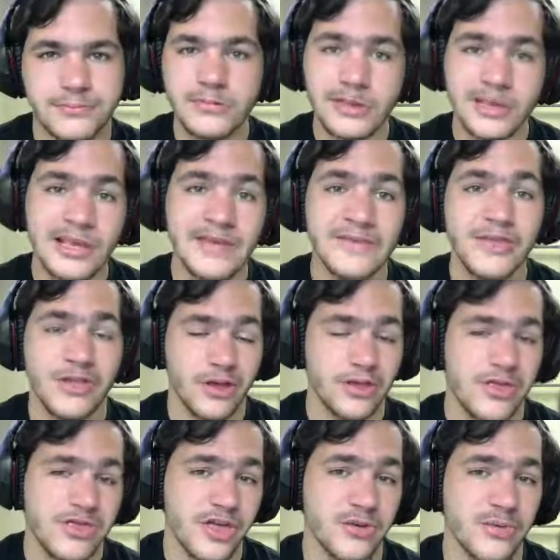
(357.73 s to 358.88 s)
even though the
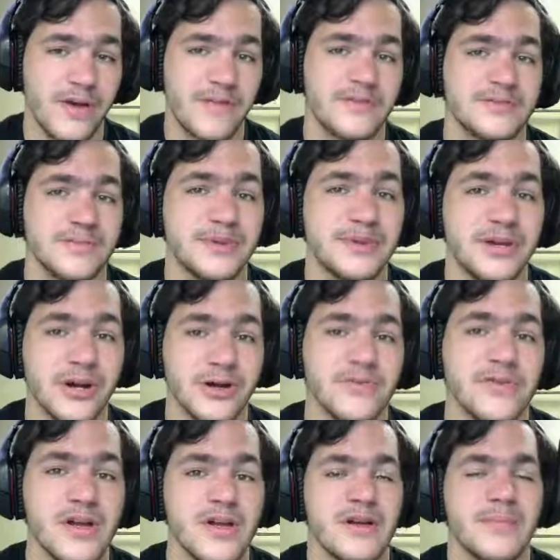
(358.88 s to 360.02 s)
Thunder Wave has been nerfed
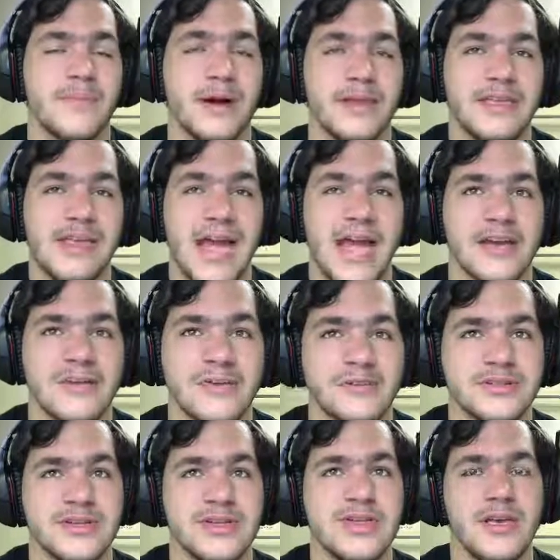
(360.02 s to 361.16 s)
by the
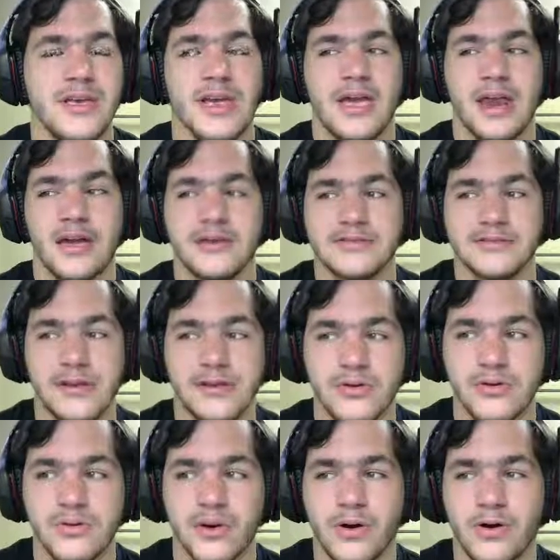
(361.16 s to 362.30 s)
accuracy and how slow
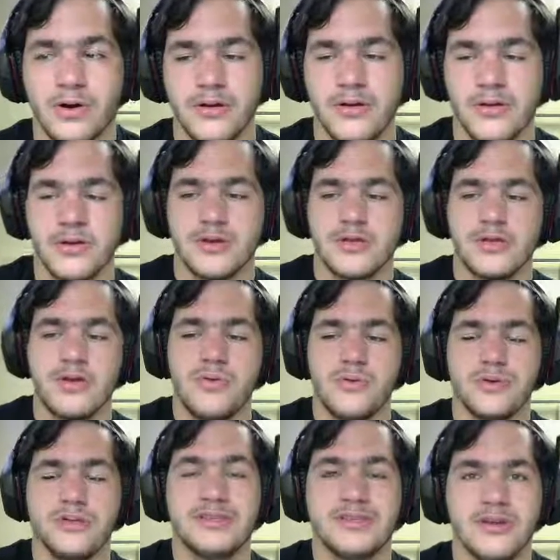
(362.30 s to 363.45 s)
you are, you
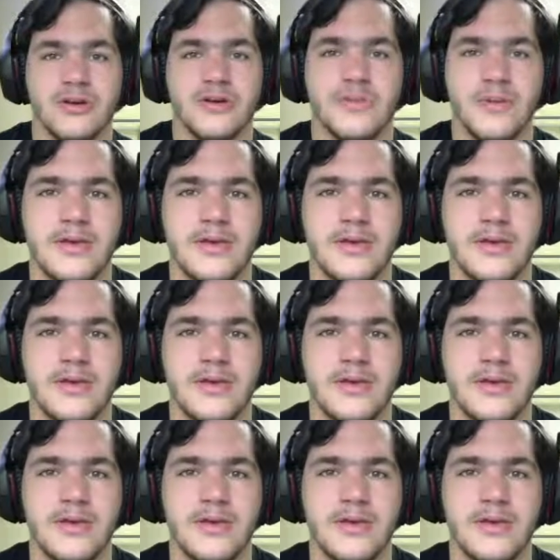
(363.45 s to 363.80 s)
could still be